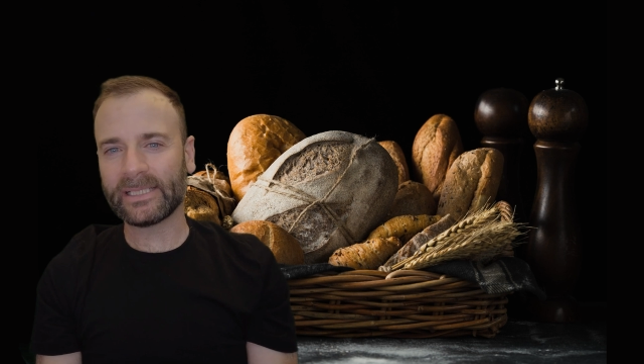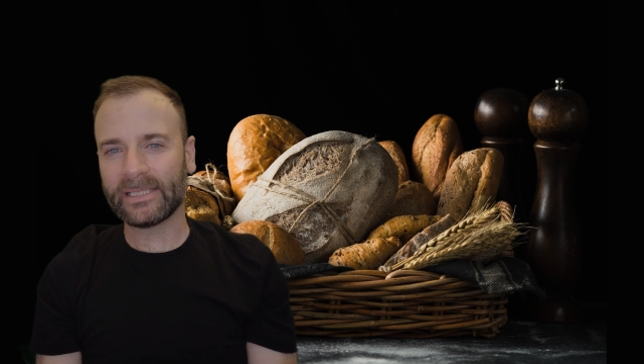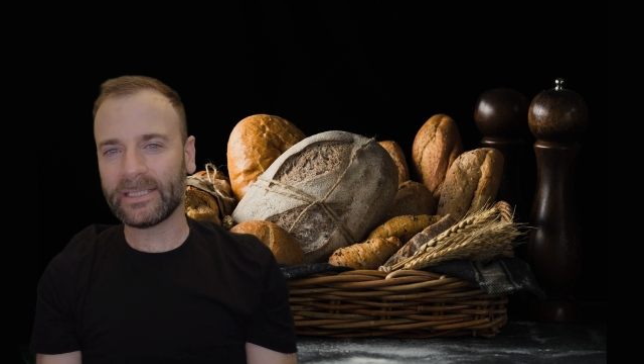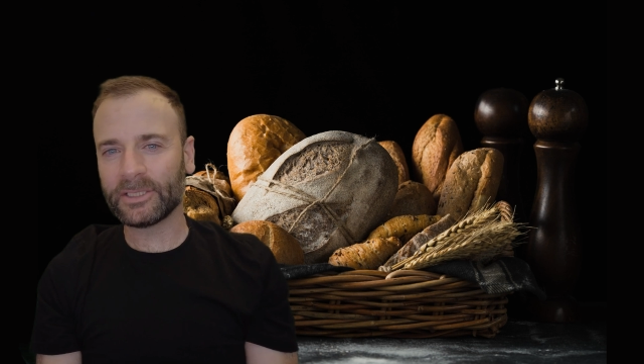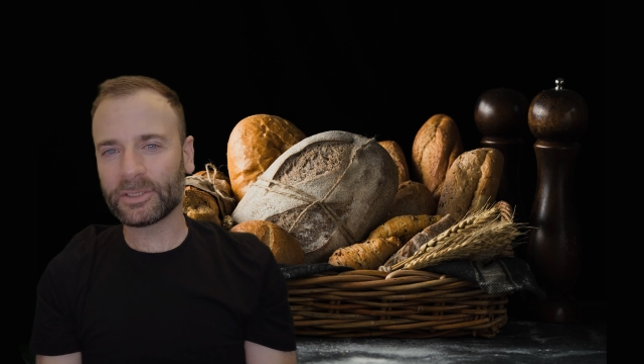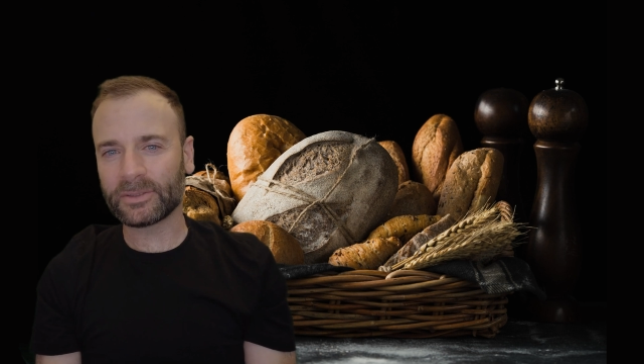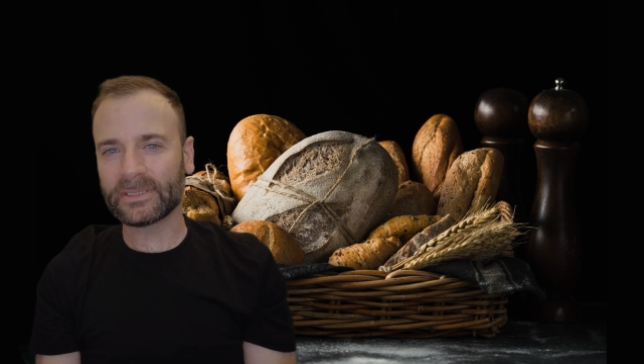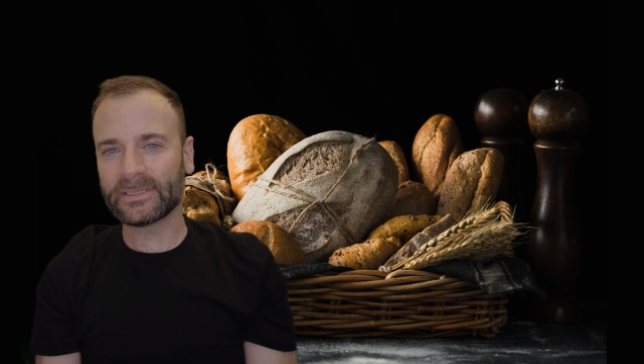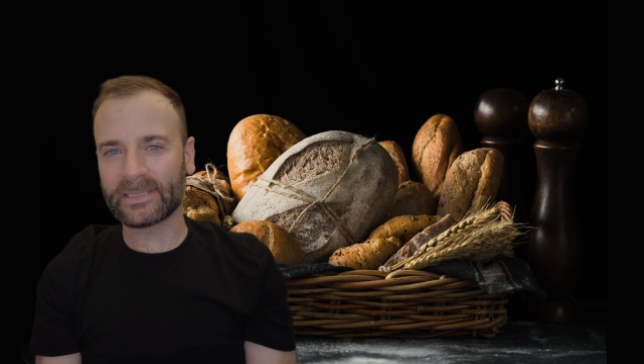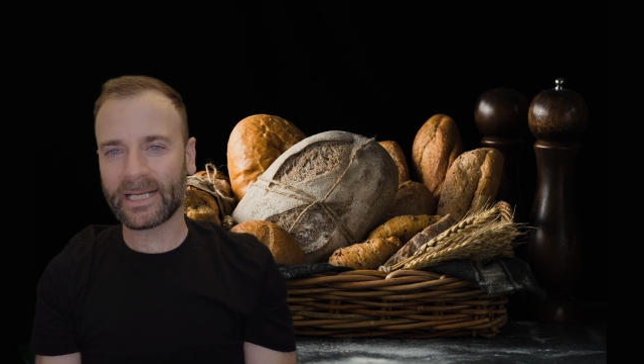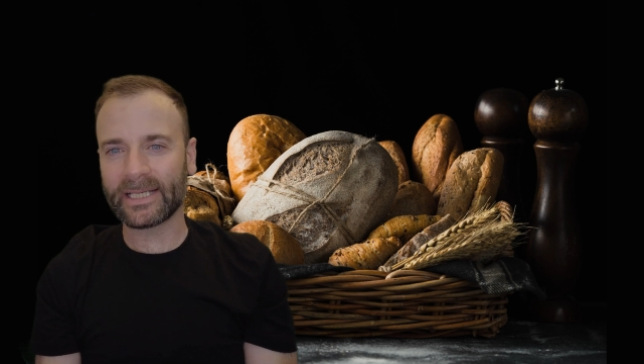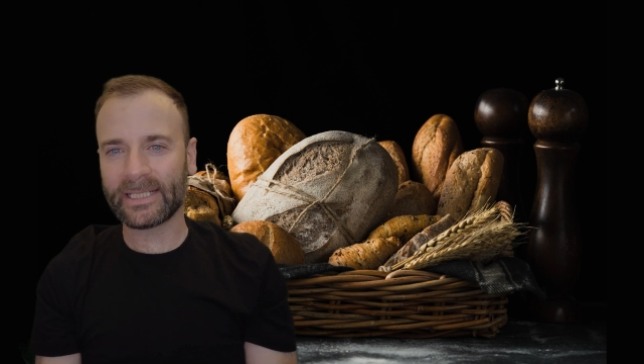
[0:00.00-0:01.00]
the initial
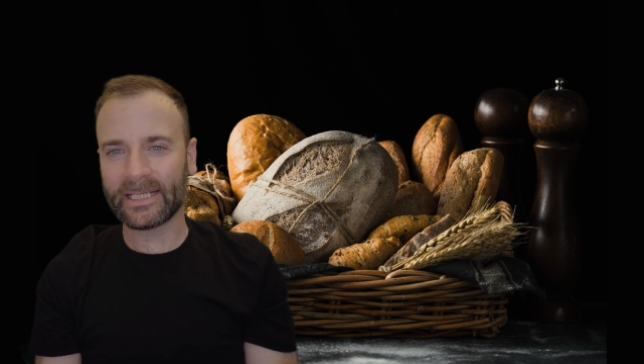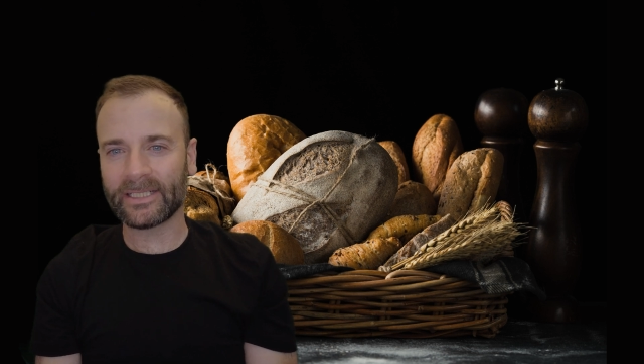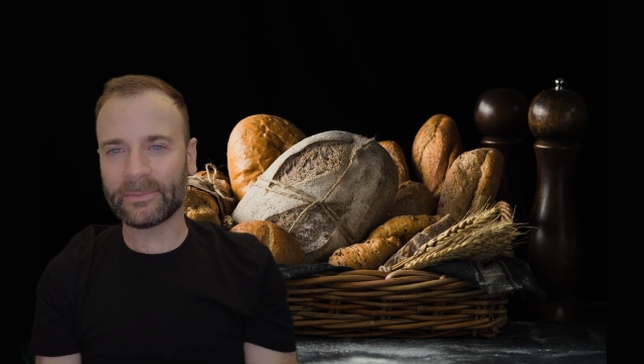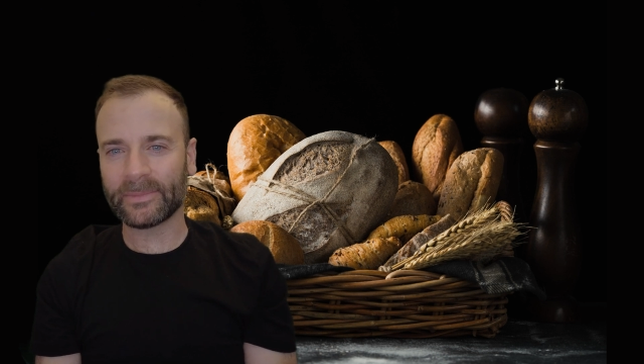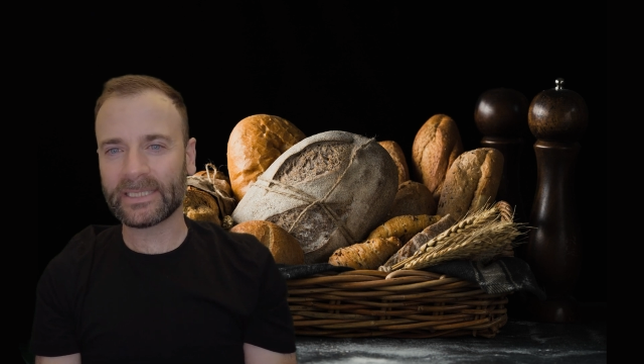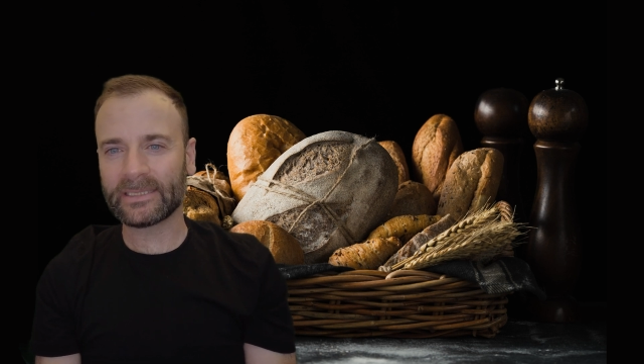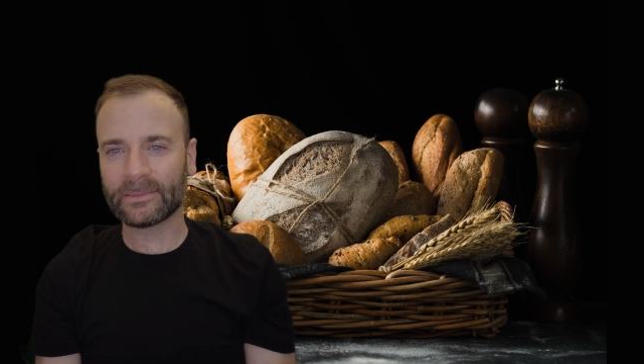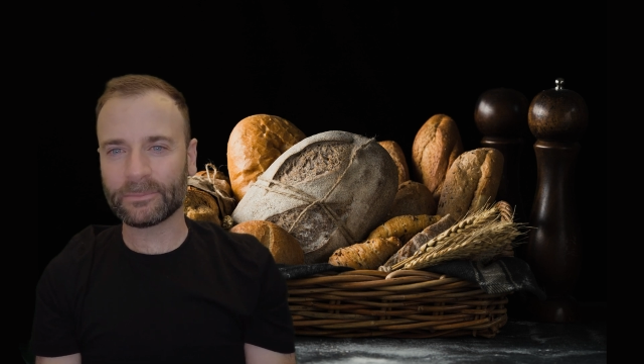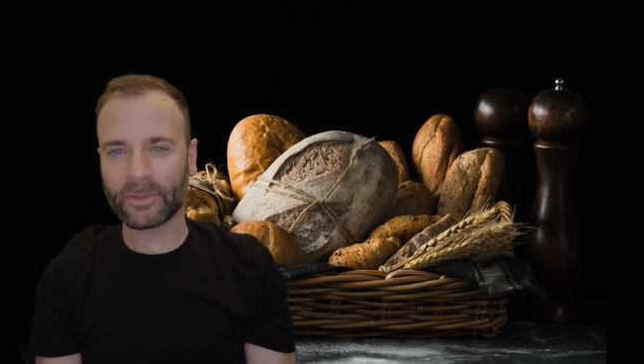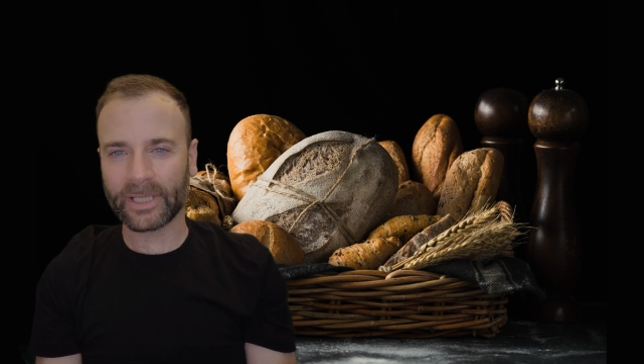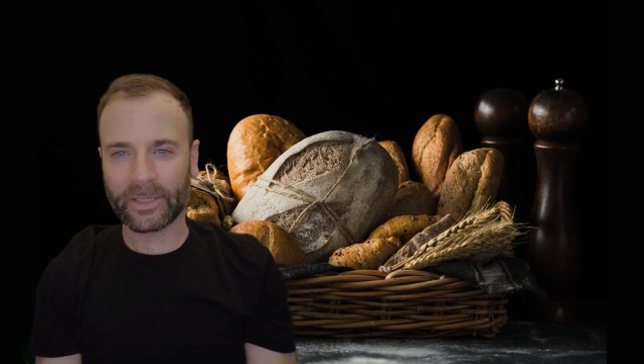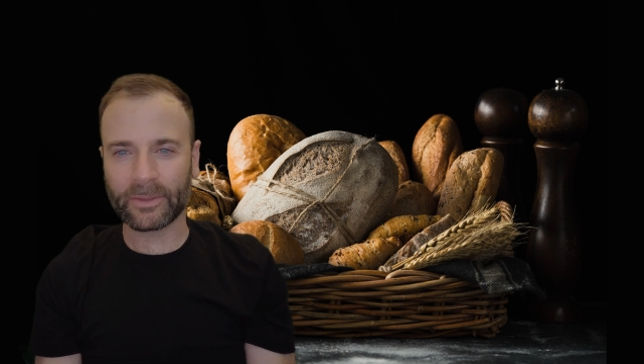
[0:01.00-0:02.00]
design elements and
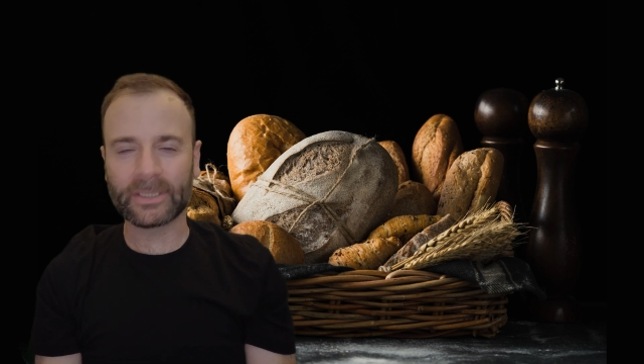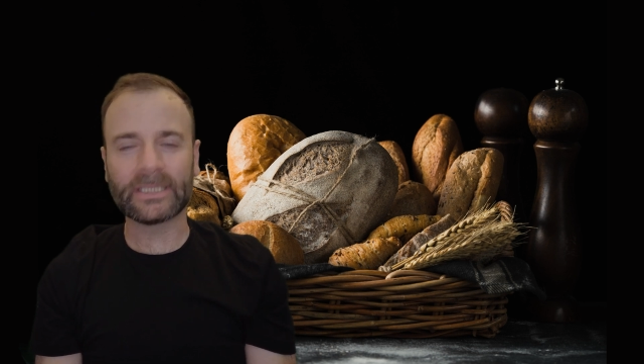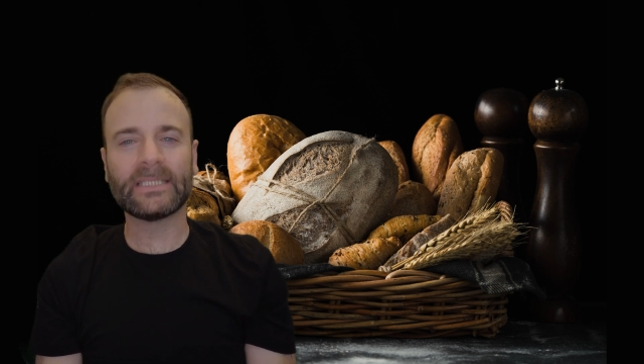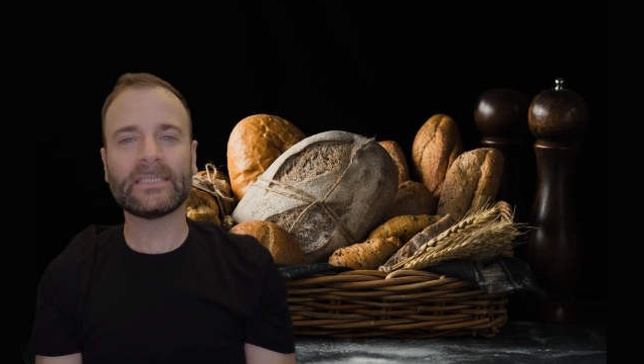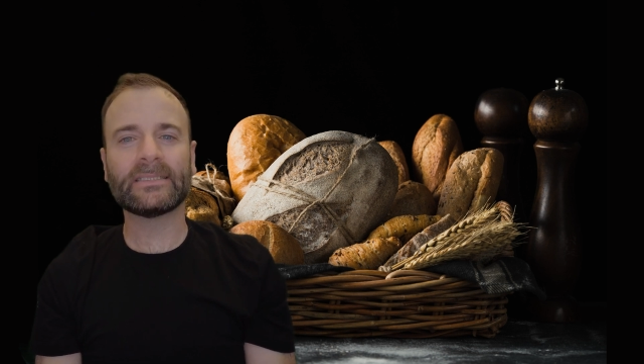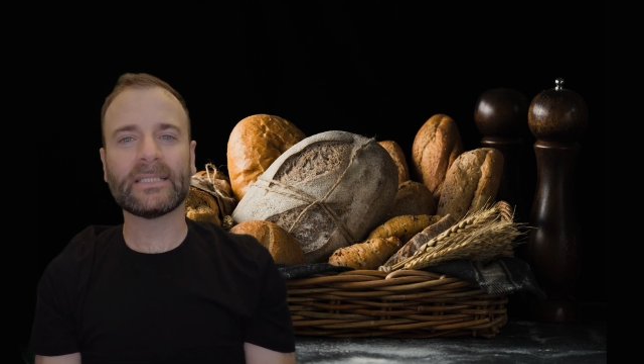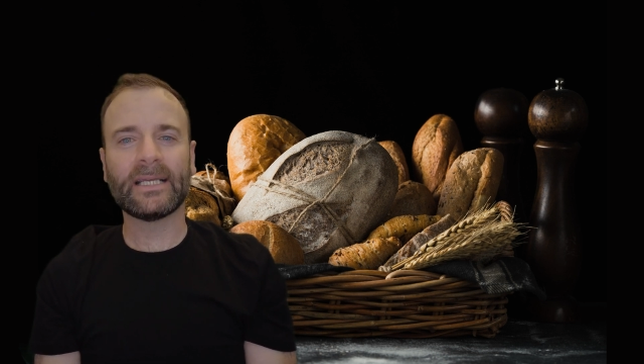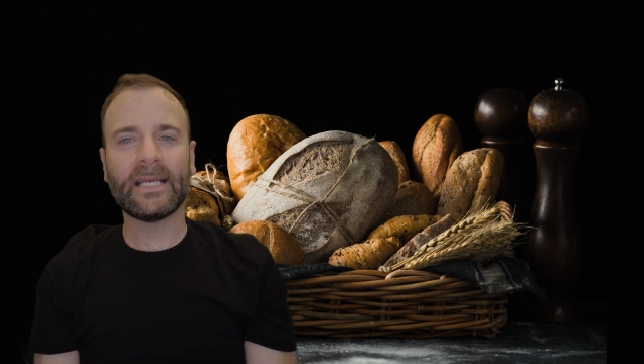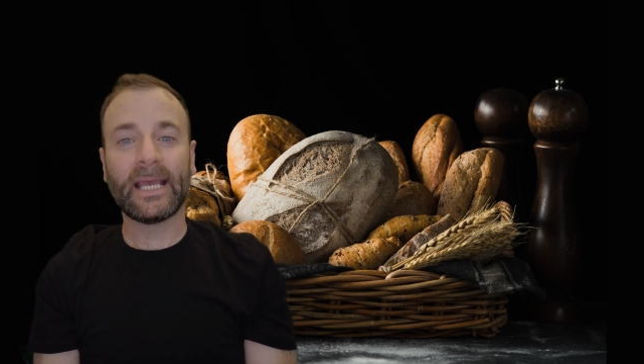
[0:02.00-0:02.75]
priorities,